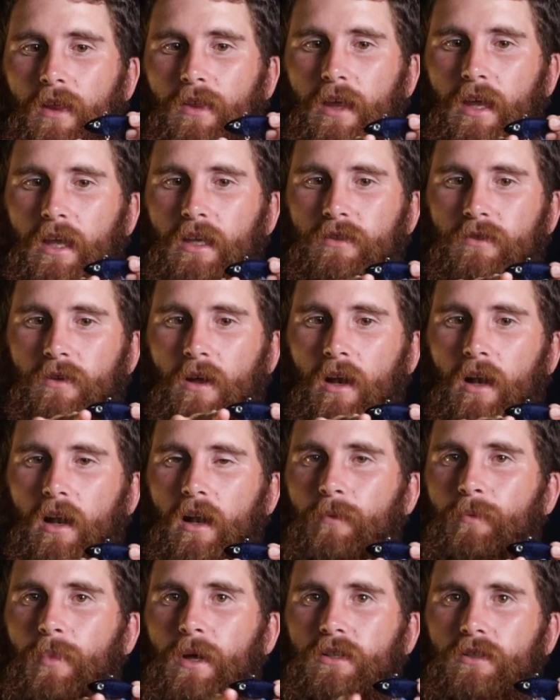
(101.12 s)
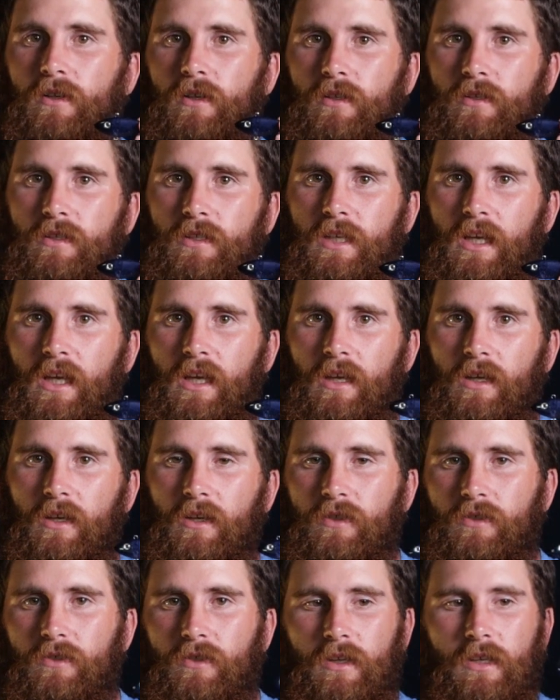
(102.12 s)
There is no lip, as you can see,
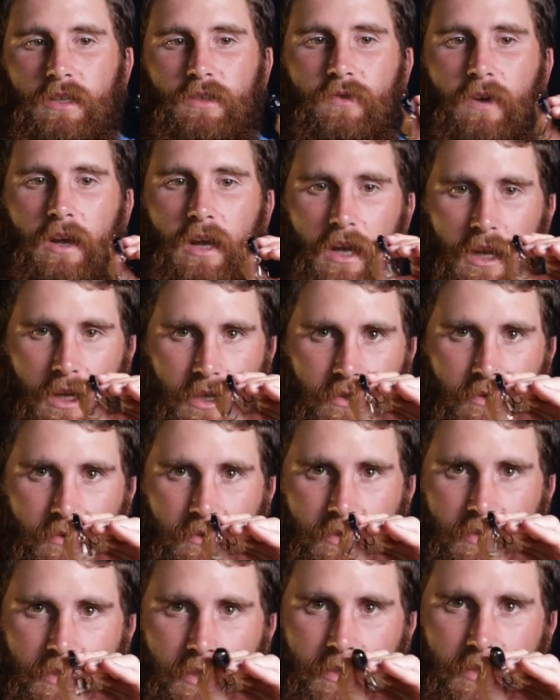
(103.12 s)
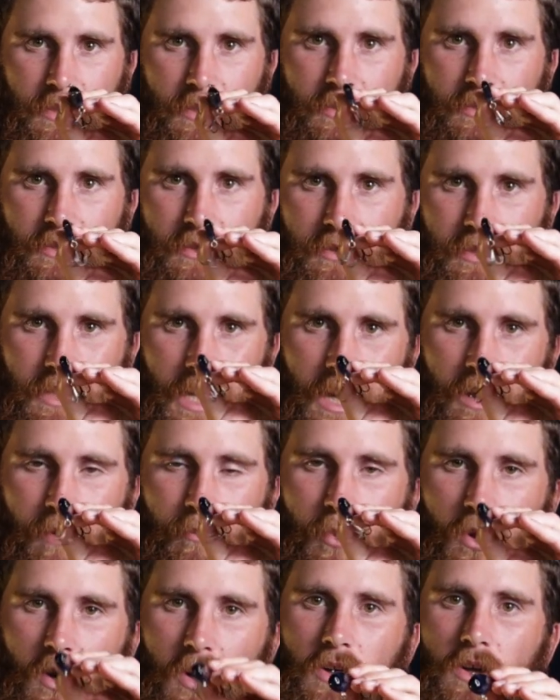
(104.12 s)
so there's very little resistance. There's like a
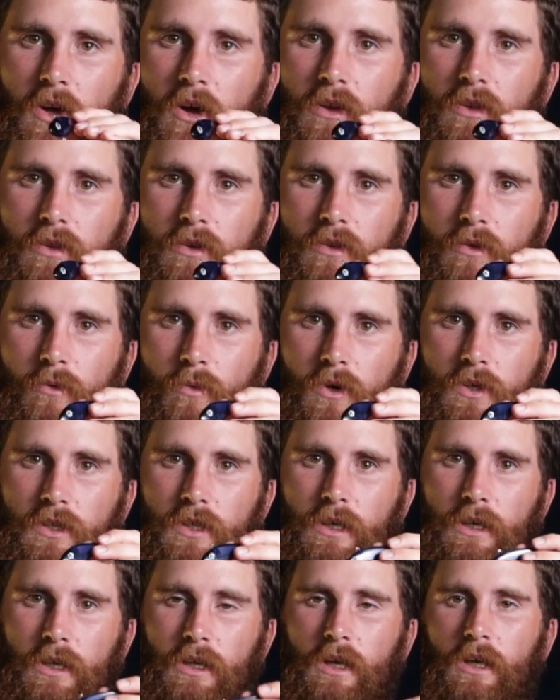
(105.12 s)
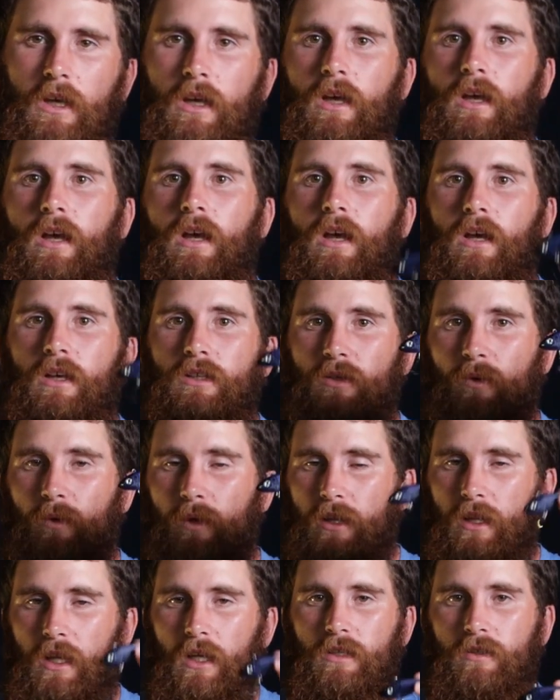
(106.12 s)
bullet going through the water. So
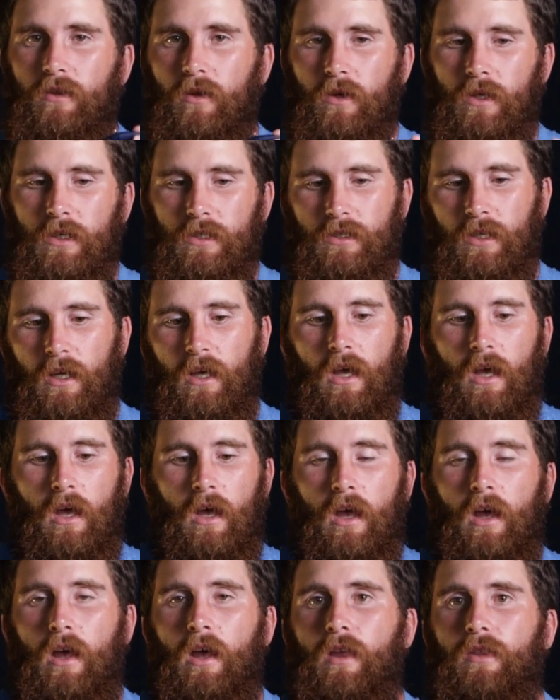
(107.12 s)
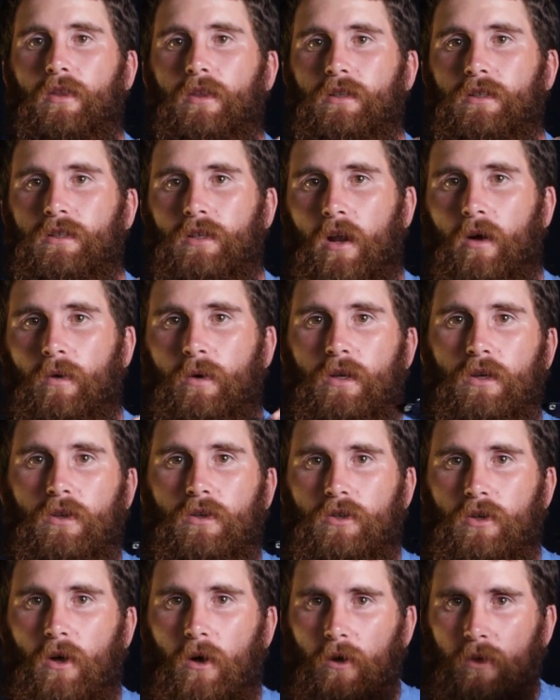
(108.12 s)
with these lures, the slower you
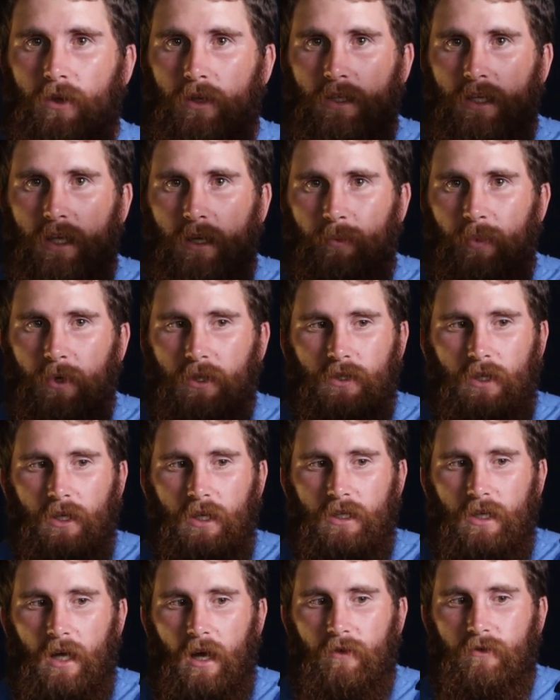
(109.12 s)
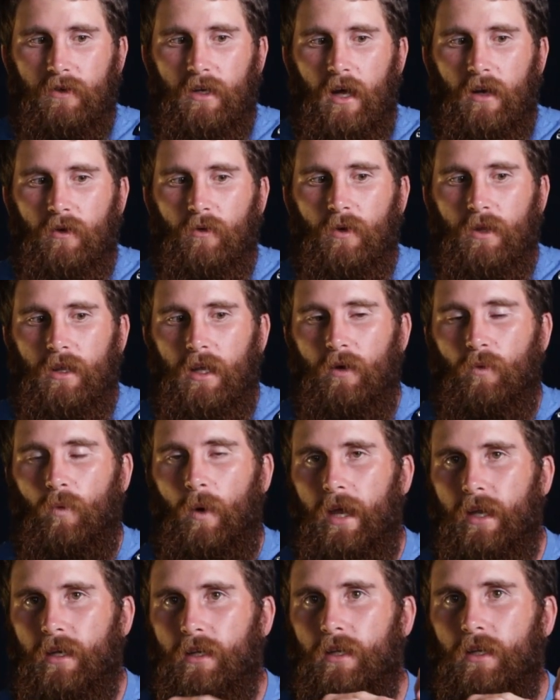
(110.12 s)
troll, the deeper it's going to dive down with that
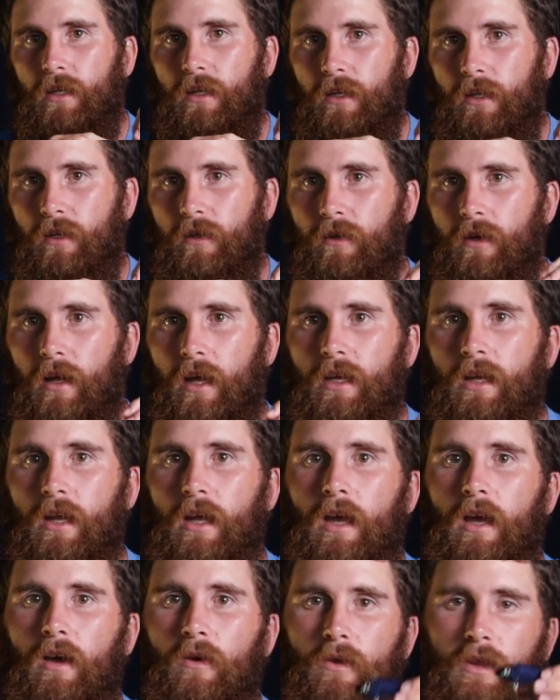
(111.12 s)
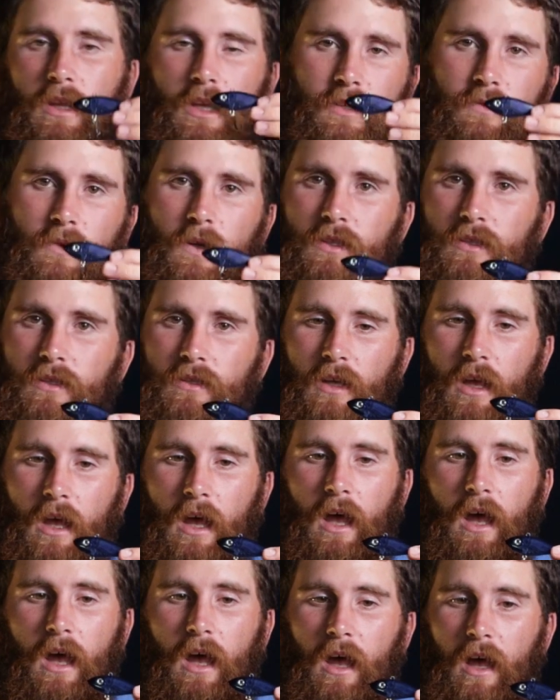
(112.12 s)
weight. Right? With these ones,
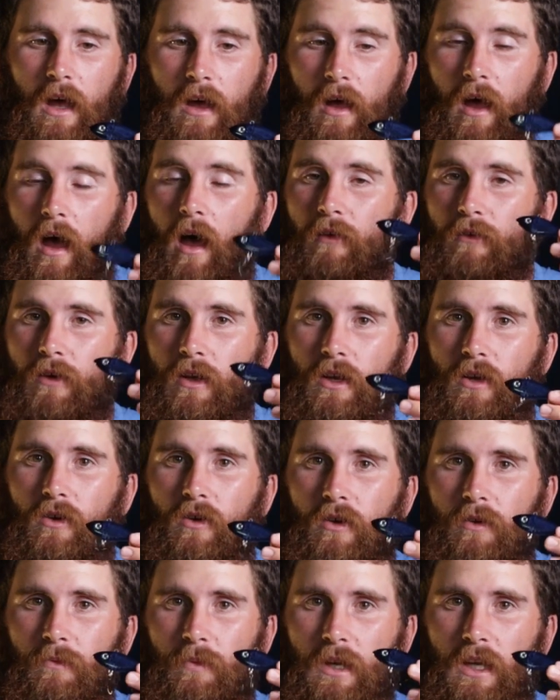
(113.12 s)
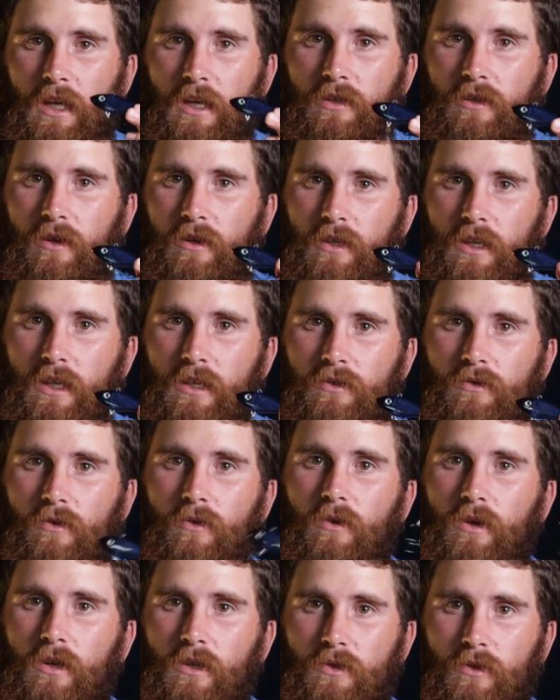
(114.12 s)
I've only caught bonito on these
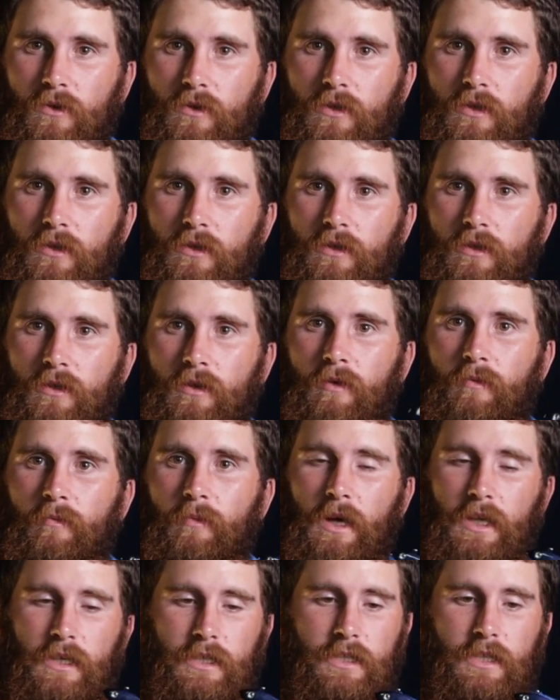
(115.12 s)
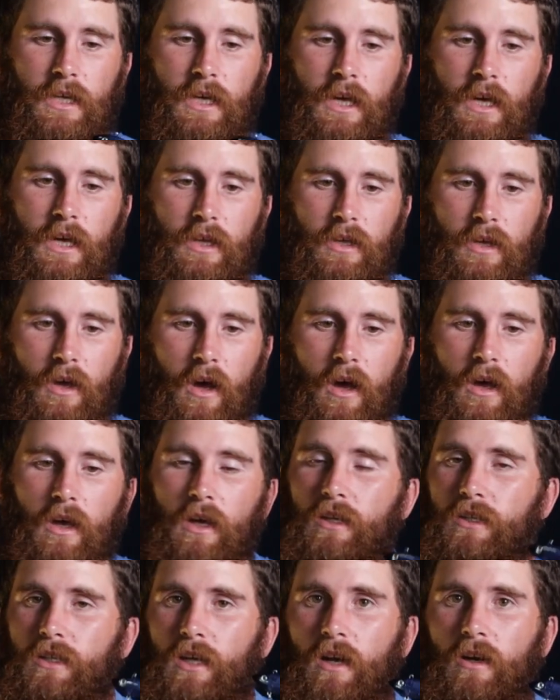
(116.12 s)
or katunkel, but yeah,
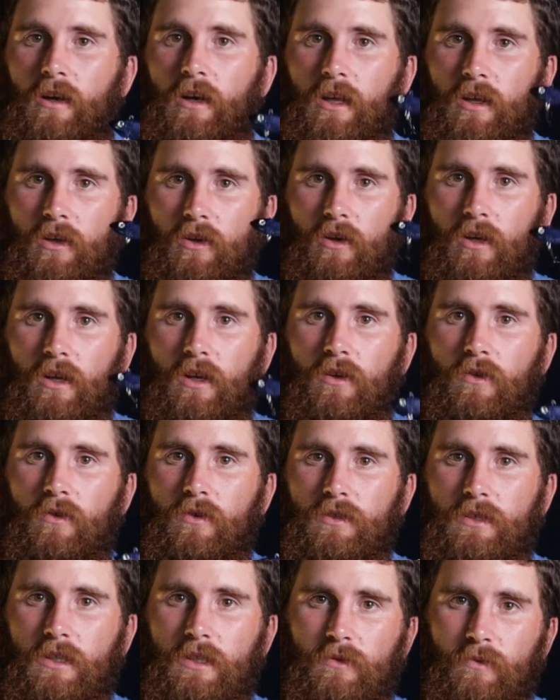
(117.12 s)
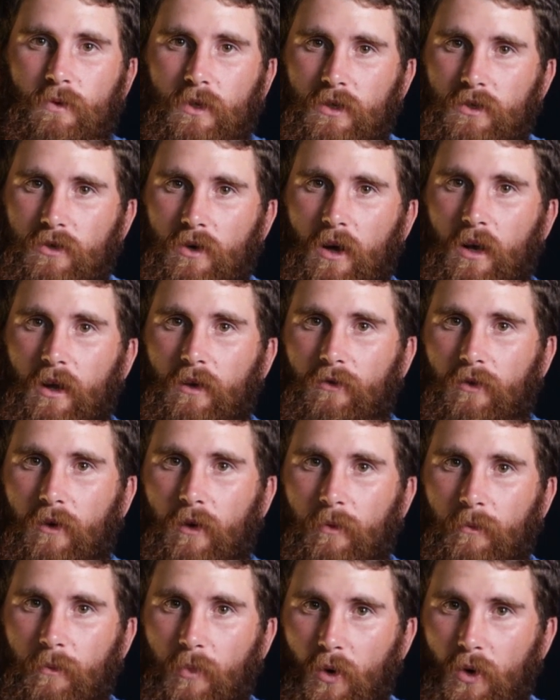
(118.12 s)
generally you're going to use these when you're trolling
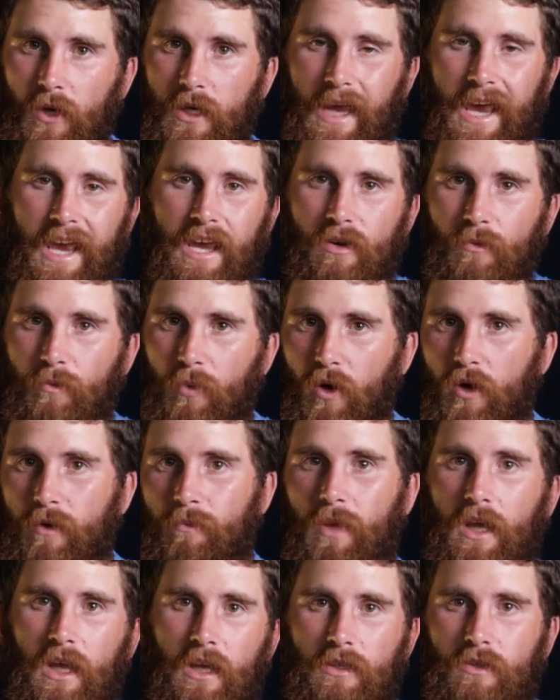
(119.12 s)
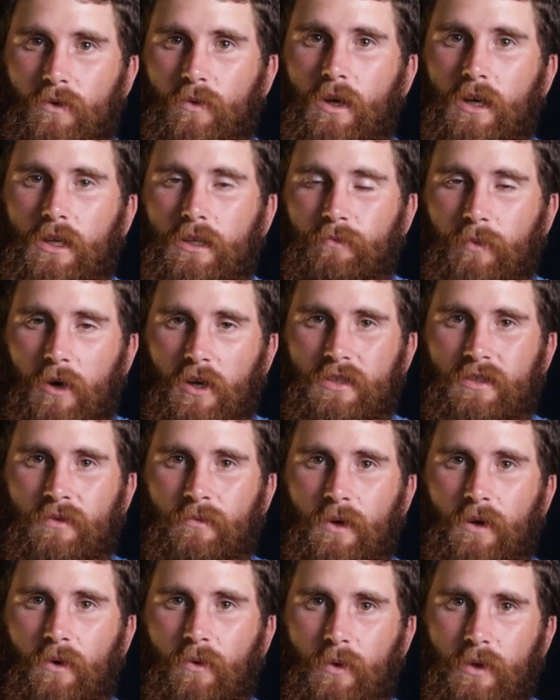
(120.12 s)
from point A to point B as quick as
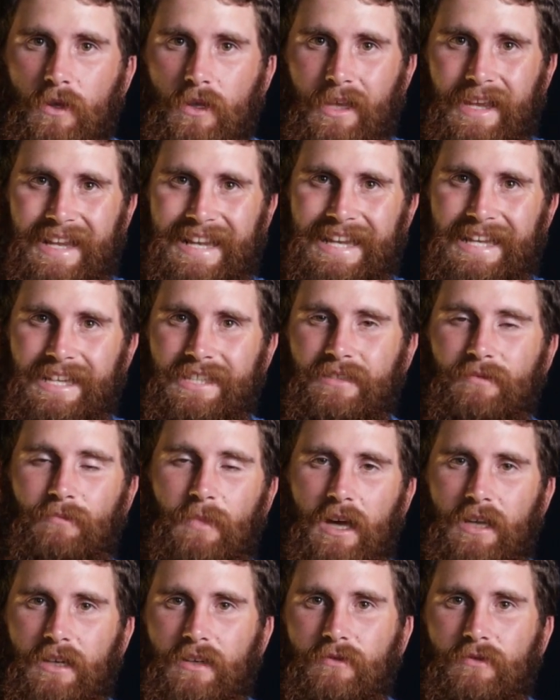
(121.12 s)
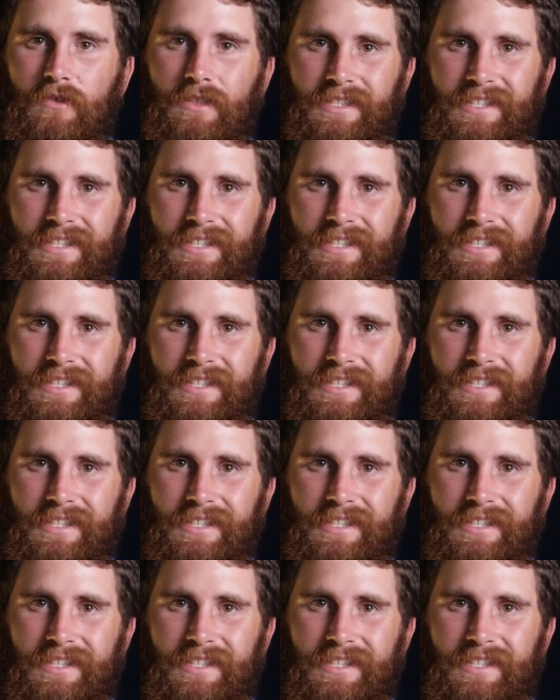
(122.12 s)
possible with the least amount of